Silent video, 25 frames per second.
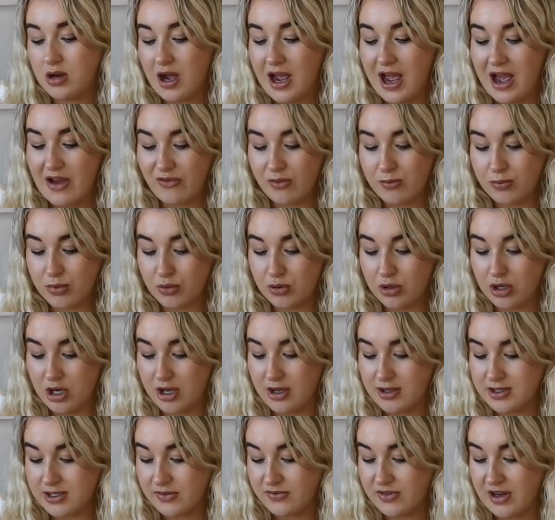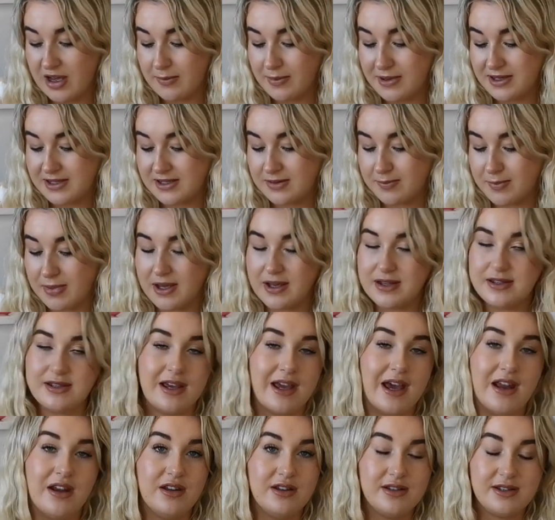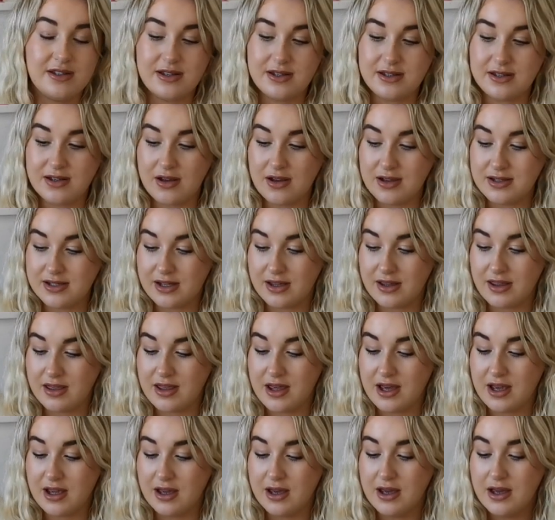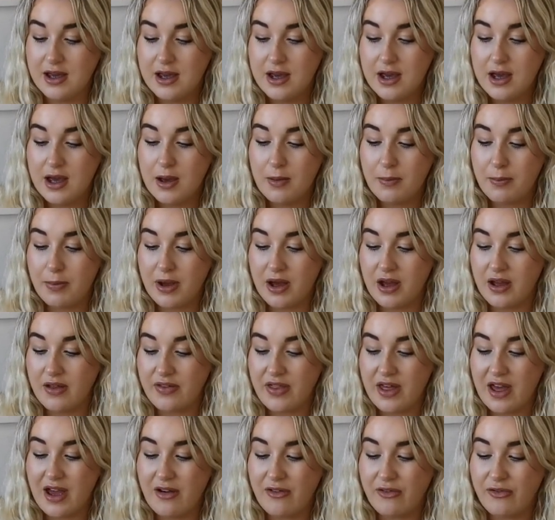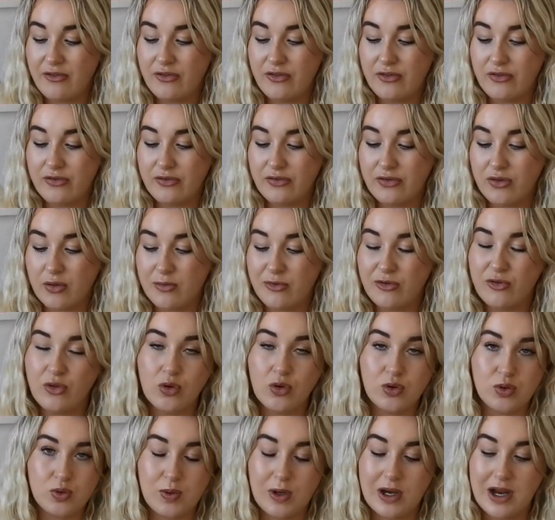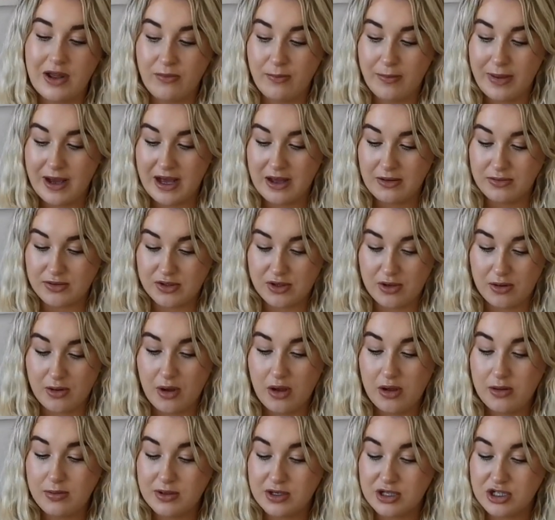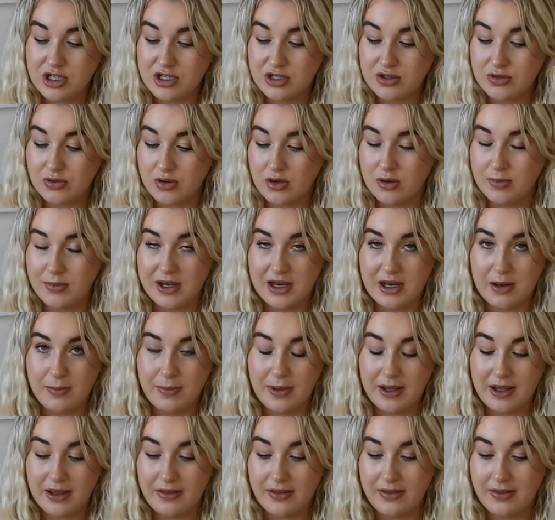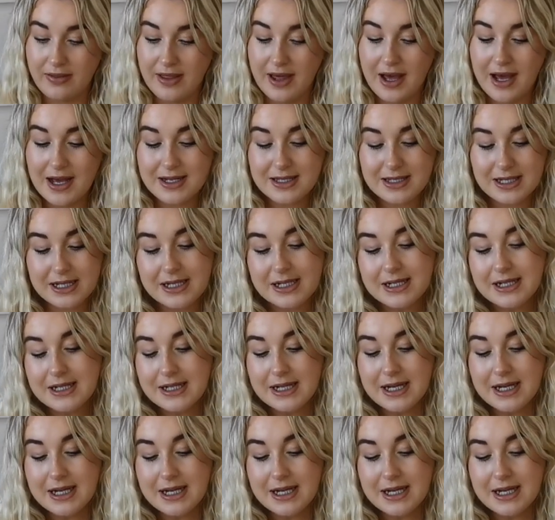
I haven't bought loads of nappies because, again, it's a sizing thing. But they're from £4 to £11, so I'm hoping she's not going to be any bigger than that.